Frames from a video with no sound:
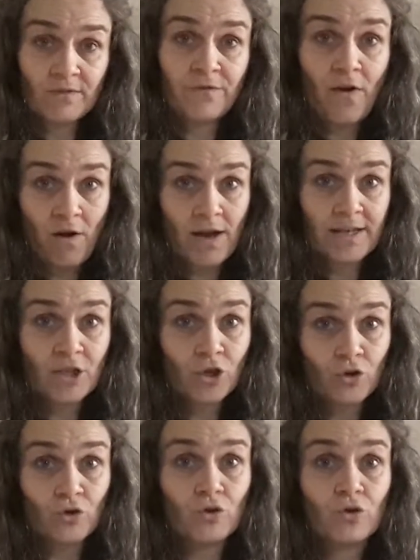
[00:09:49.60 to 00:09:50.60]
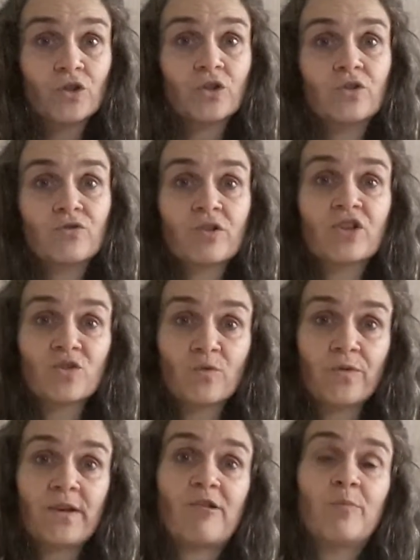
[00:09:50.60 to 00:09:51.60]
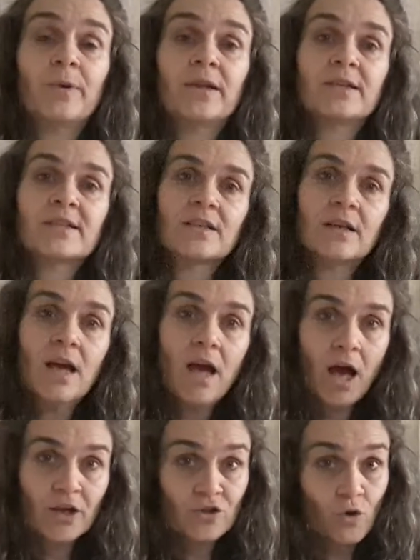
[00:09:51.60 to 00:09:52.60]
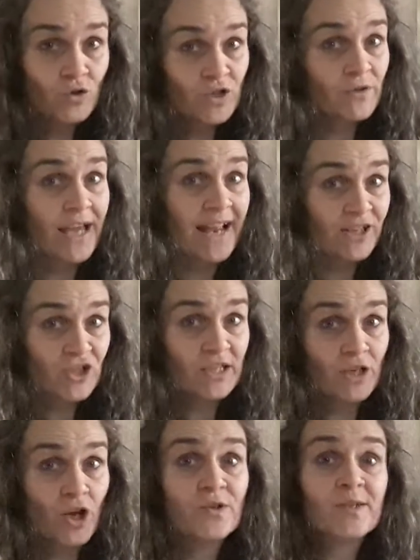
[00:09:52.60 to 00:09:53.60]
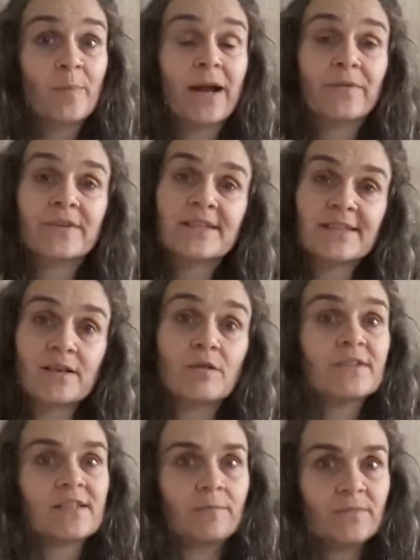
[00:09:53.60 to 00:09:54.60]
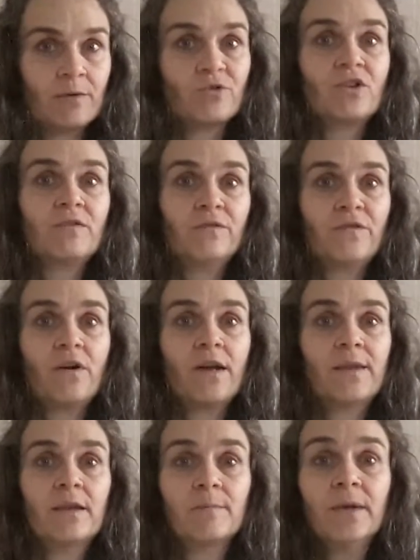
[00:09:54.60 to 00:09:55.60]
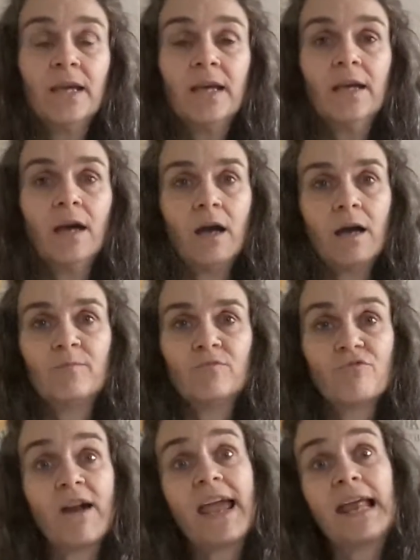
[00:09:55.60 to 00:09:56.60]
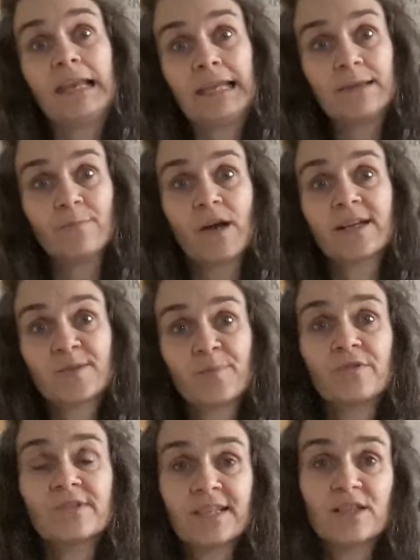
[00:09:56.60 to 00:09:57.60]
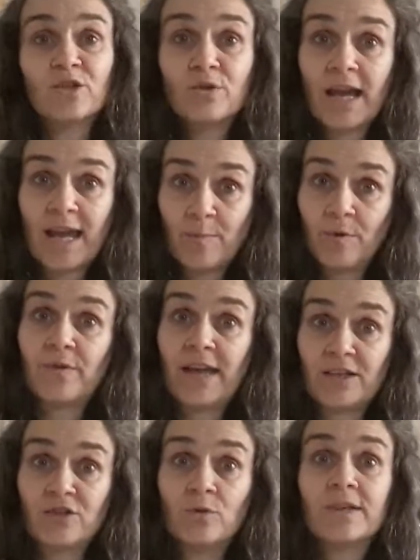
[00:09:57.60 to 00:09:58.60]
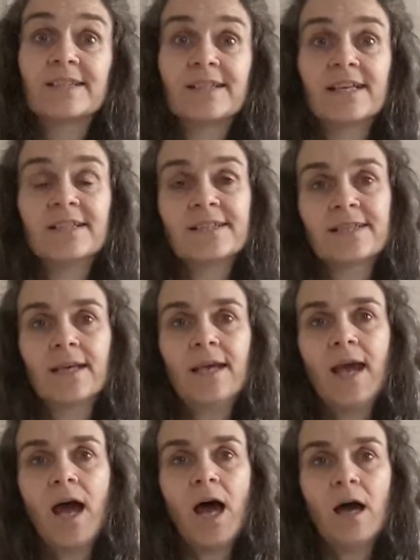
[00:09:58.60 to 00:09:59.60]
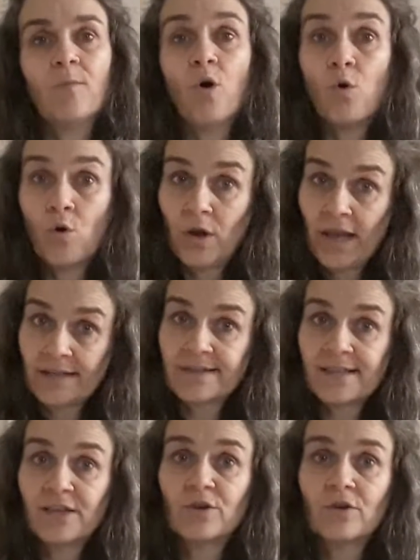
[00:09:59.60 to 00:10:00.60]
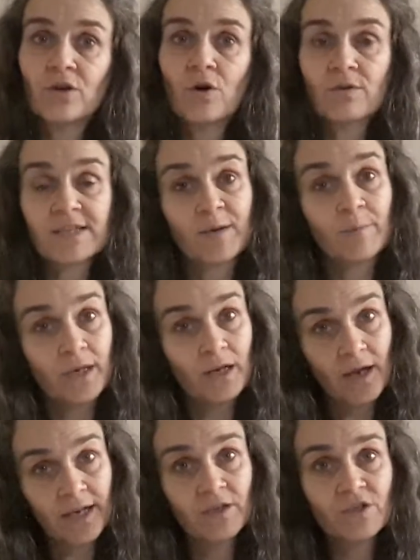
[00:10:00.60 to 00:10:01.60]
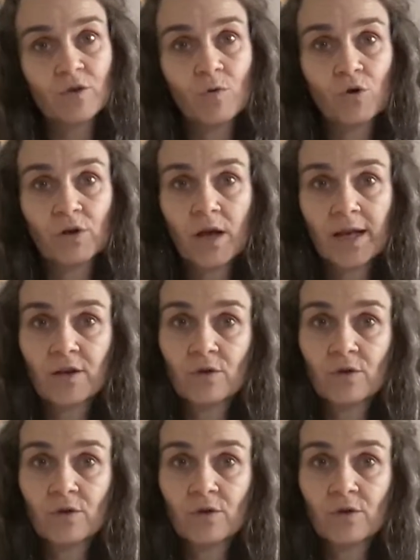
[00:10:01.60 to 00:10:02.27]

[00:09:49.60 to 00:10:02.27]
find a good nutritional therapist, a doctor that actually knows about this stuff. Sometimes you can find them, rarely in my experience in the UK, but they do exist. Or like I say, you can contact me and I can do online